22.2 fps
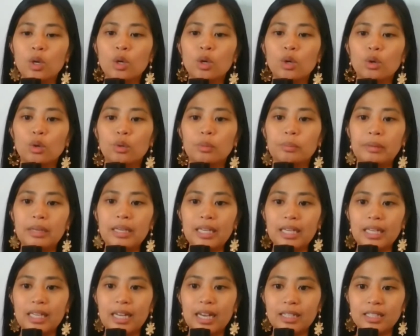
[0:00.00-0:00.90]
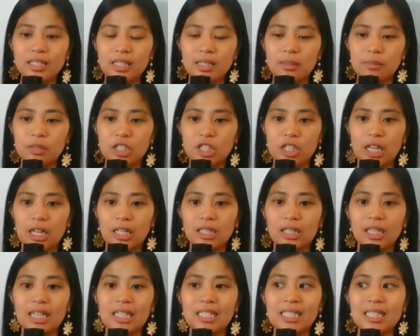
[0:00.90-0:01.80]
Umiiyak si
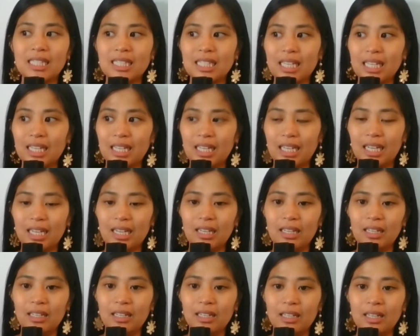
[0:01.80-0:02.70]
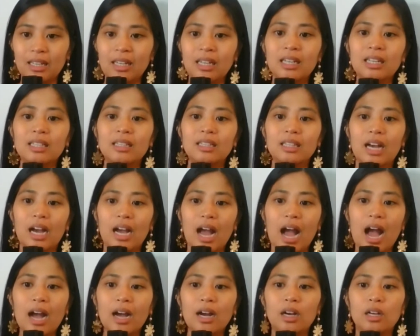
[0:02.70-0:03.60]
Michelle kasi
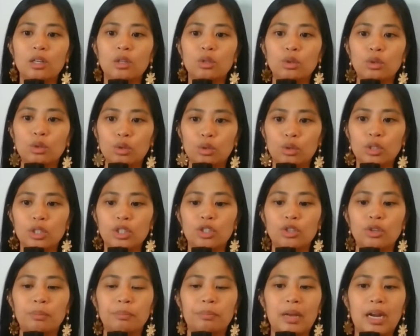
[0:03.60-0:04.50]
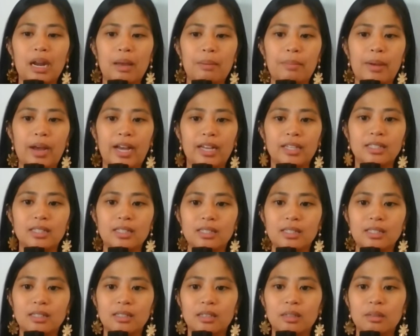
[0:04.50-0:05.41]
nakakalungkot yung
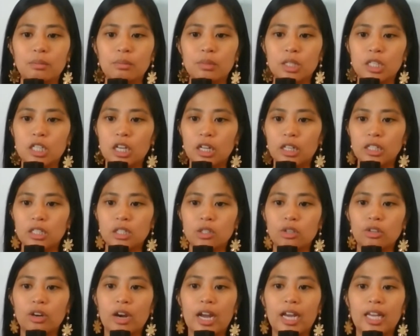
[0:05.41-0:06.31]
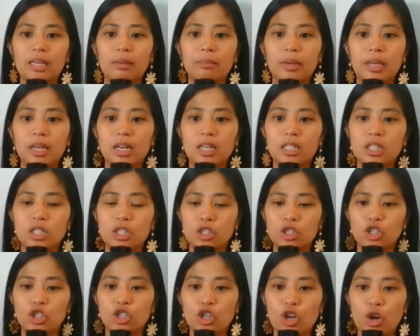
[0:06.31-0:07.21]
palabas. Michelle is crying because
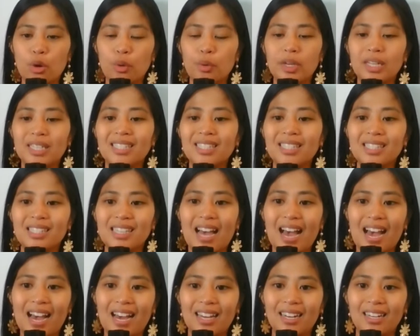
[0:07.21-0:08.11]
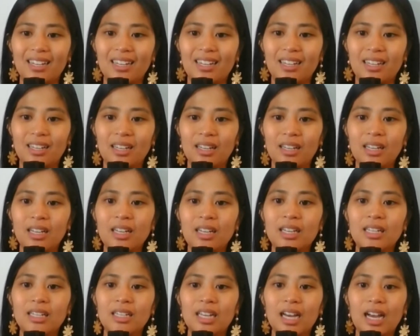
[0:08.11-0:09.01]
the show is sad.
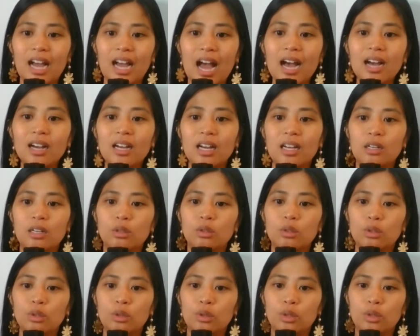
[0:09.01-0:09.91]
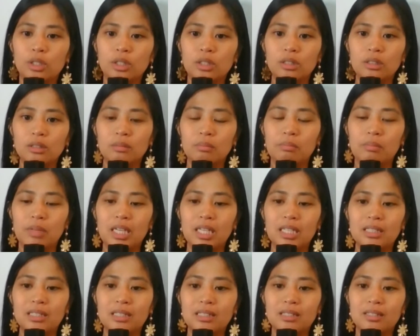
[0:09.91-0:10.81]
Nakakalungkot
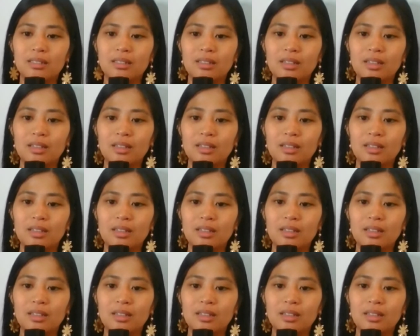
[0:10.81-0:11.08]
means